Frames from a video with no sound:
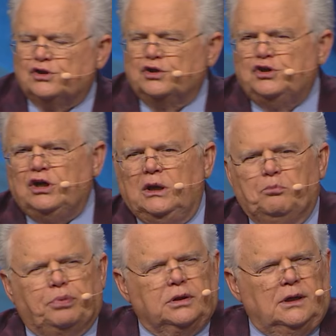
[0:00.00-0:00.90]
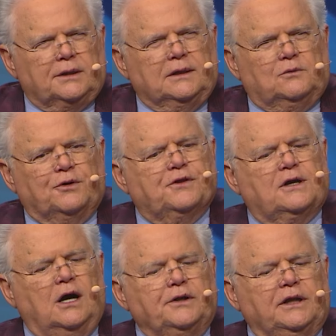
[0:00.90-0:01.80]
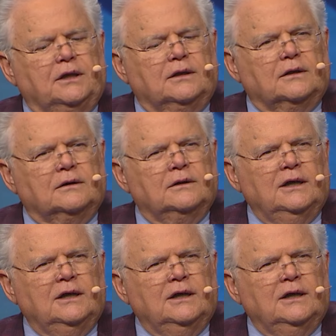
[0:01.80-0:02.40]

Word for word: the sheep plotted with cunning